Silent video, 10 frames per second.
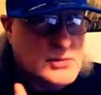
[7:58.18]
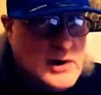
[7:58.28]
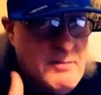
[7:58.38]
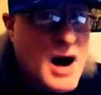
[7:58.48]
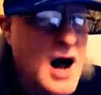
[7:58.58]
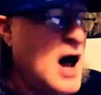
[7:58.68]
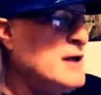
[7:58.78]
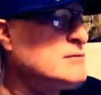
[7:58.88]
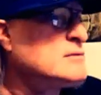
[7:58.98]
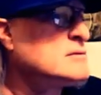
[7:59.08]
Come
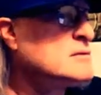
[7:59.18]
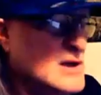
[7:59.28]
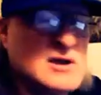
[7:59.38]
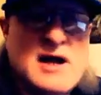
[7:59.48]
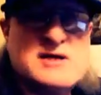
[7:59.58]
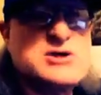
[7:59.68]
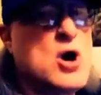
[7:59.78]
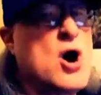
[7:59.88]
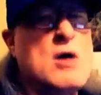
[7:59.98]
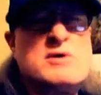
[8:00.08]
on, let's
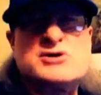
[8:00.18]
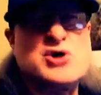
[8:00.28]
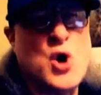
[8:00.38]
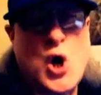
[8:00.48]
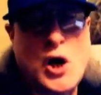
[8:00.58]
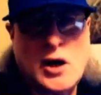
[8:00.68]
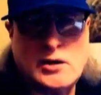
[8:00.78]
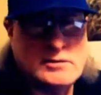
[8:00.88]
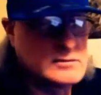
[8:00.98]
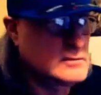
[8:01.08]
arm us all.